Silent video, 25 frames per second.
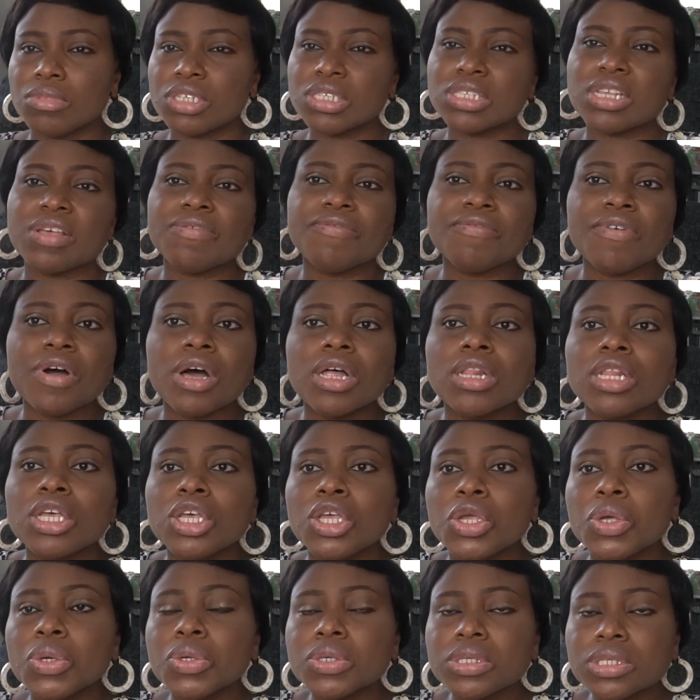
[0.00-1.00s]
just a fairly
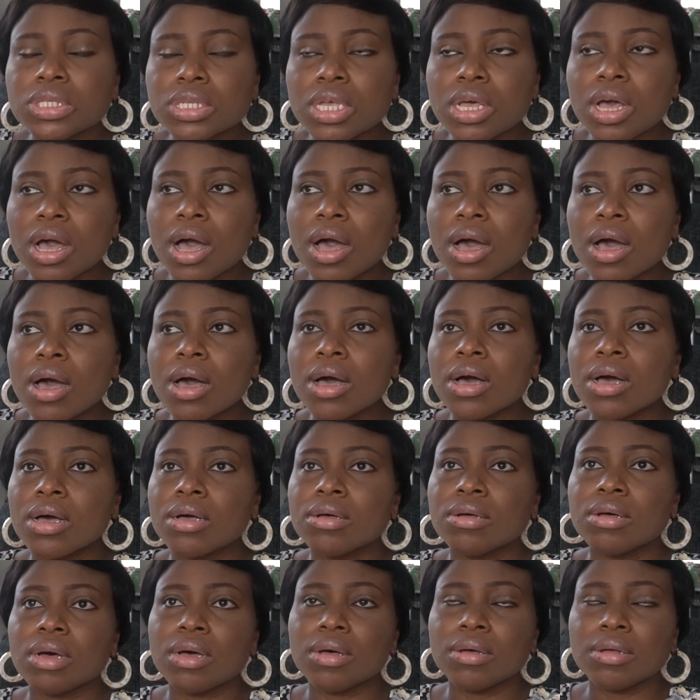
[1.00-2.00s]
used
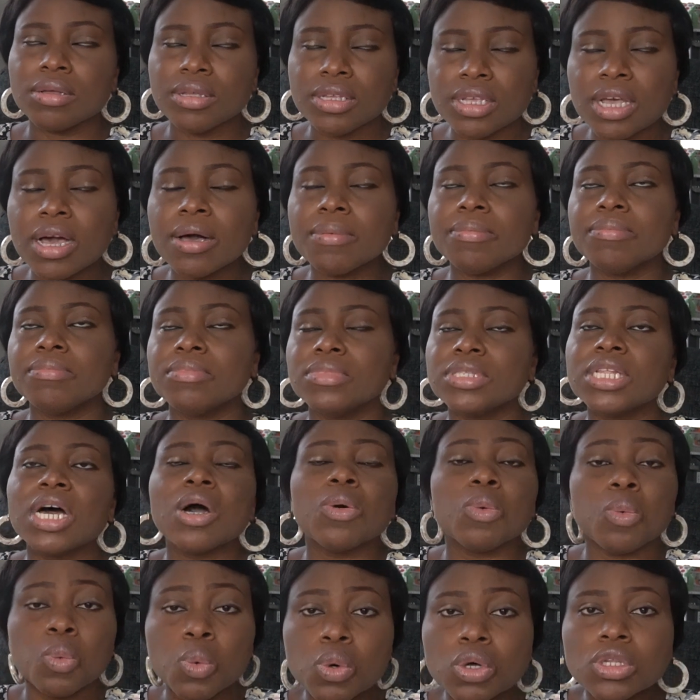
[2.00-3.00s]
car, yeah,
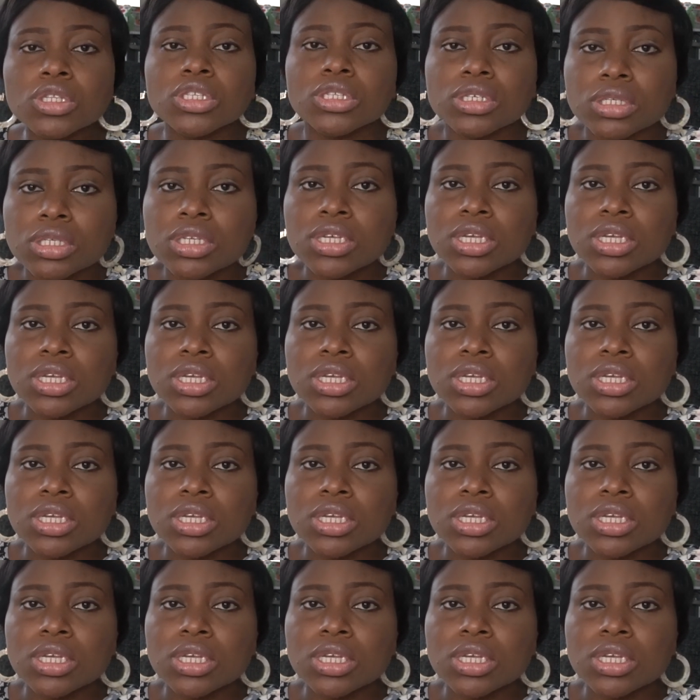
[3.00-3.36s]
that would